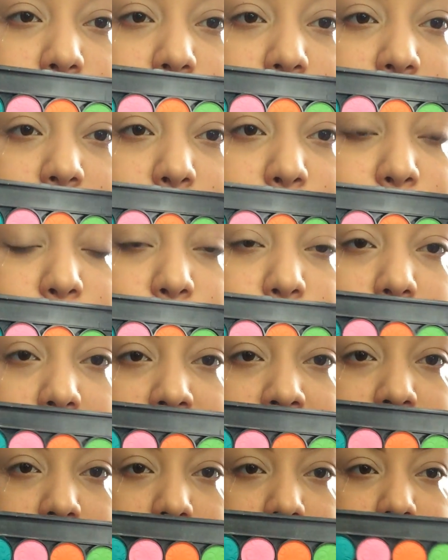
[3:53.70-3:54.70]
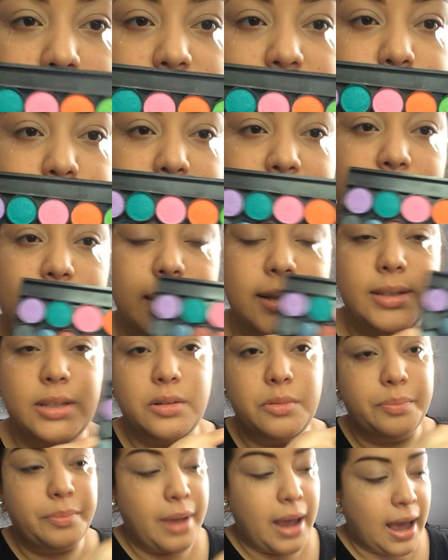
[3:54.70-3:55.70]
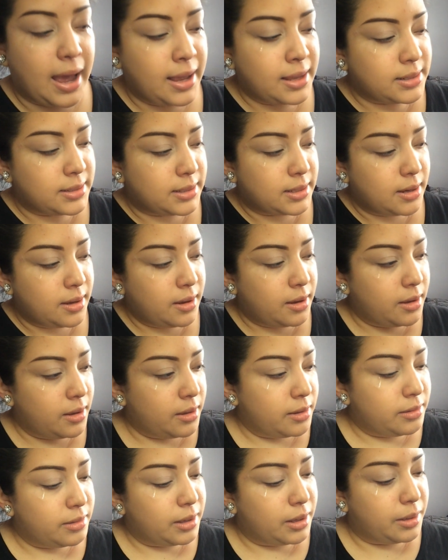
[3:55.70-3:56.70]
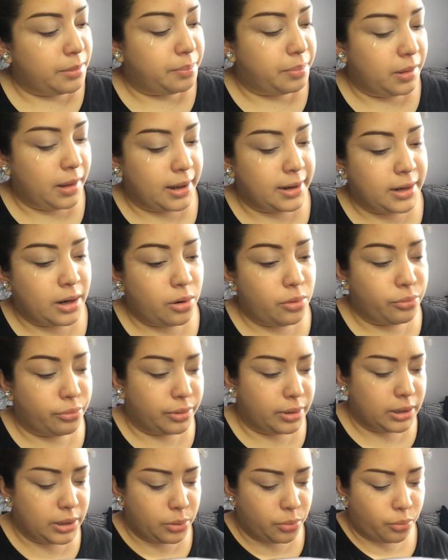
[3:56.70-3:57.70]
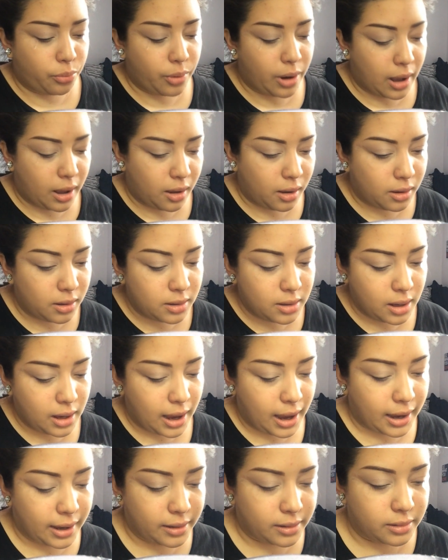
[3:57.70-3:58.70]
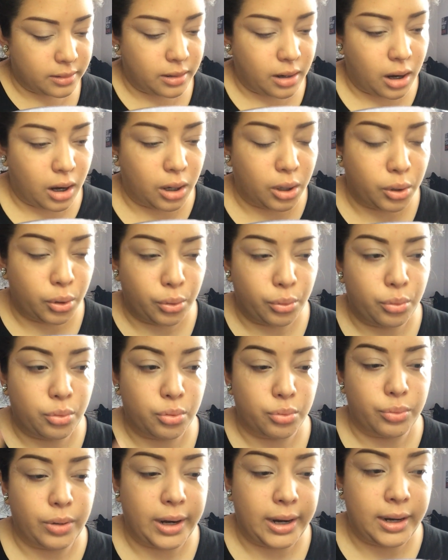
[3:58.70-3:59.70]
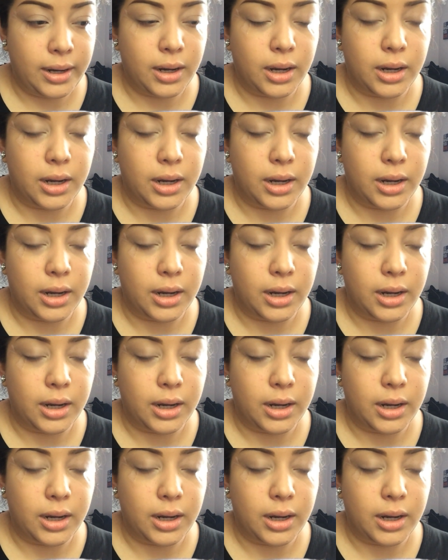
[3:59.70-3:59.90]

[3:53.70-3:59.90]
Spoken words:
really bright colors, because they're matte, they blend out really well and are great